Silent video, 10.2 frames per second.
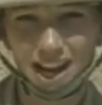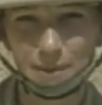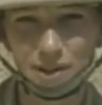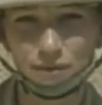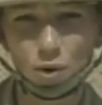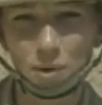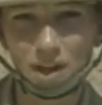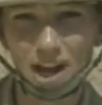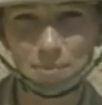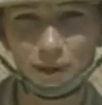I'm at
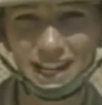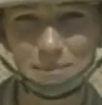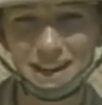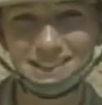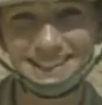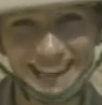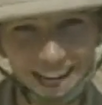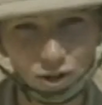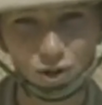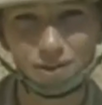Forward Operating Base
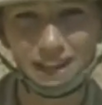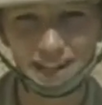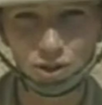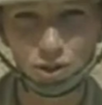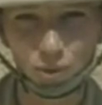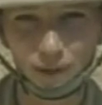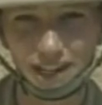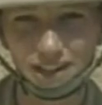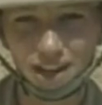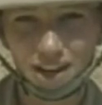Danger in
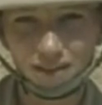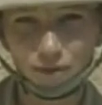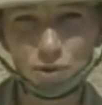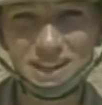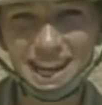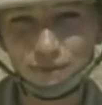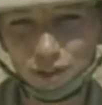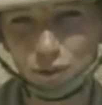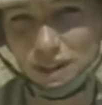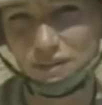Tikrit. 1st
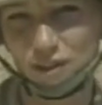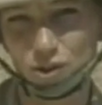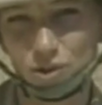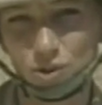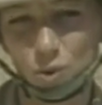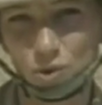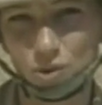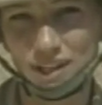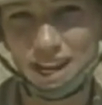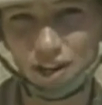Infantry Division
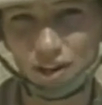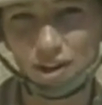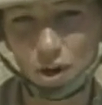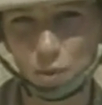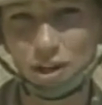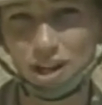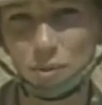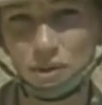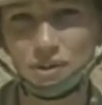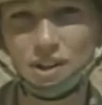soldiers here are
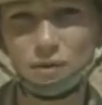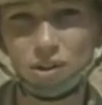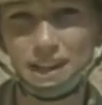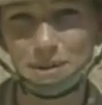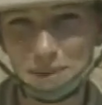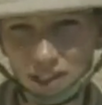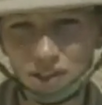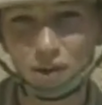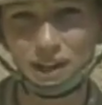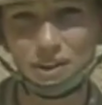working with civil and
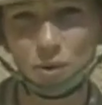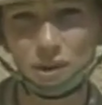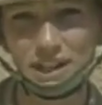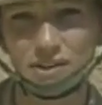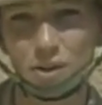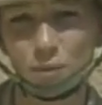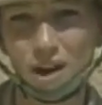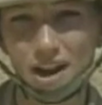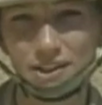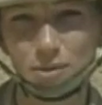military authorities in
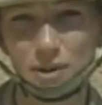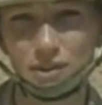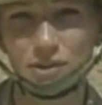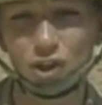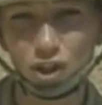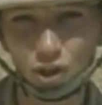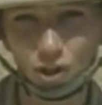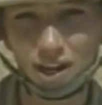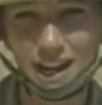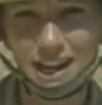Iraq to build a
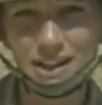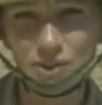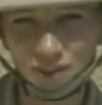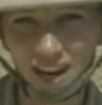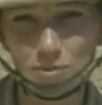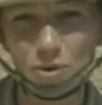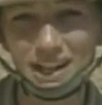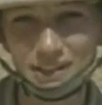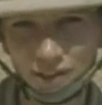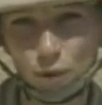secure, stable,
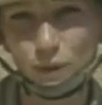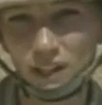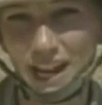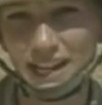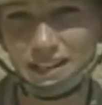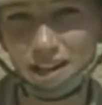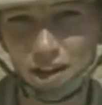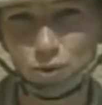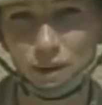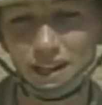and self-reliant
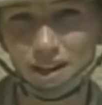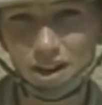country.